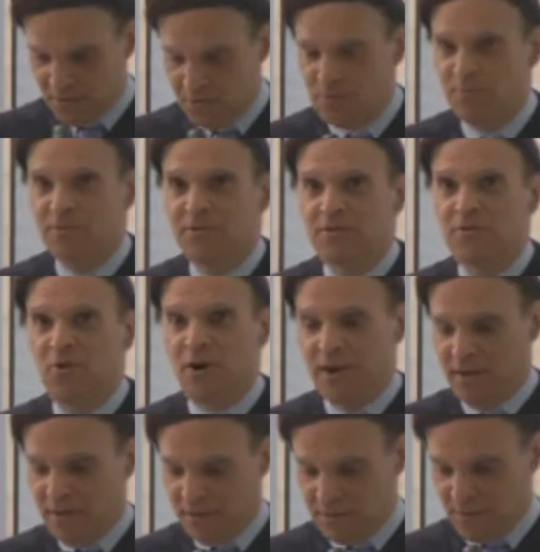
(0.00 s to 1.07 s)
who's been the
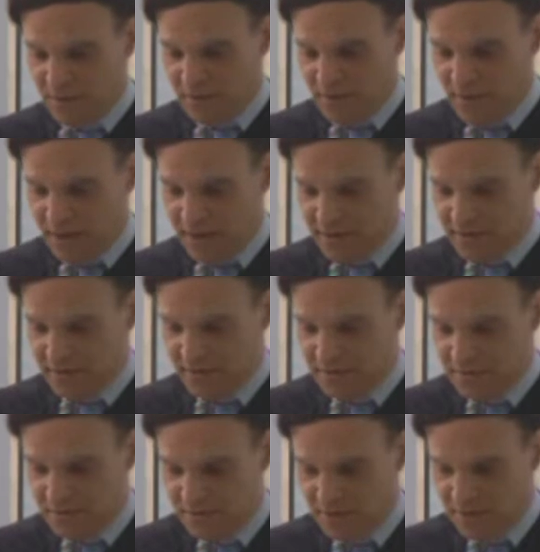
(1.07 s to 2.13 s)
guardian of
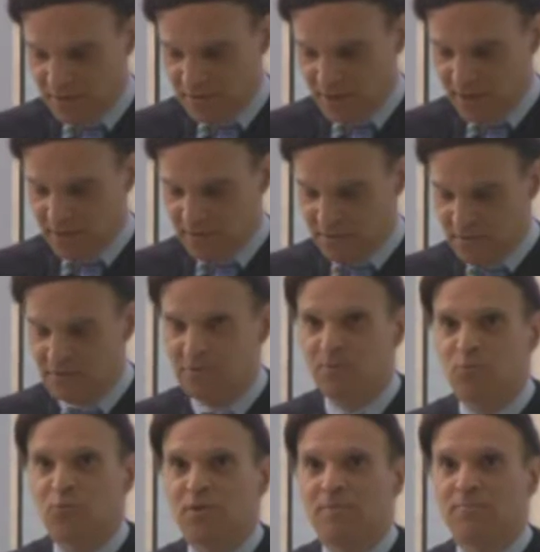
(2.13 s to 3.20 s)
excellence in advancing
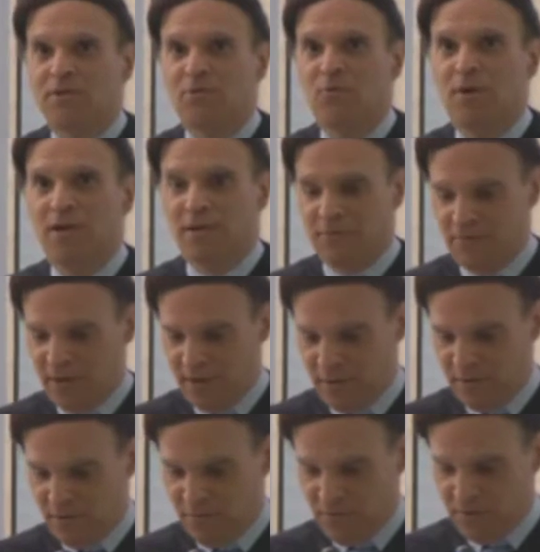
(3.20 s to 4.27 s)
supremely qualified
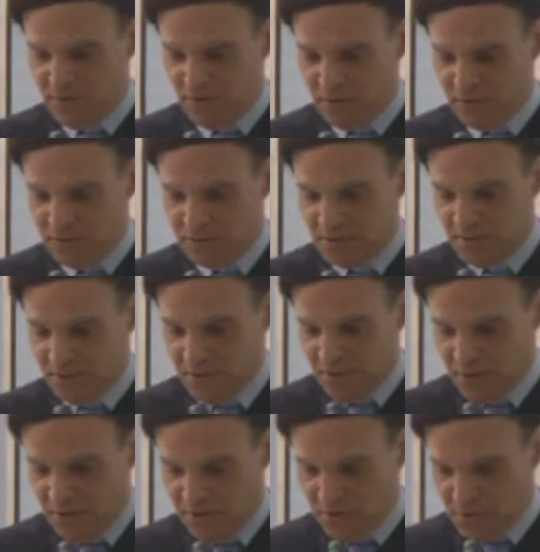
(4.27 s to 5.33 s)
individuals
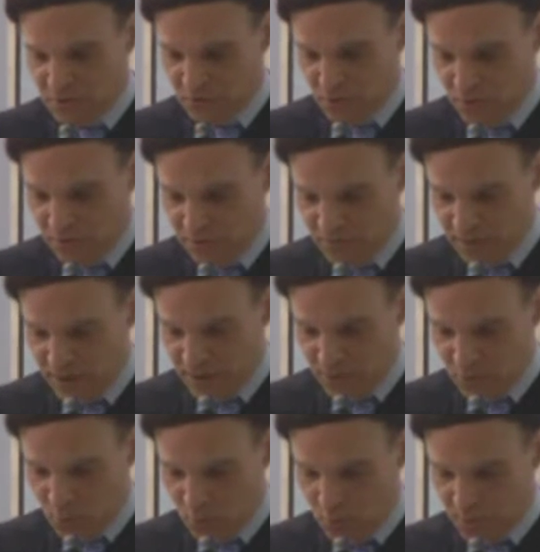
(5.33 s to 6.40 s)
to serve in our
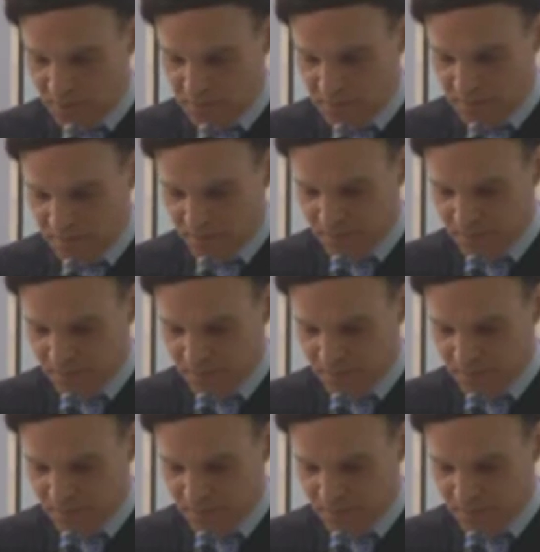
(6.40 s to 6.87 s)
courts.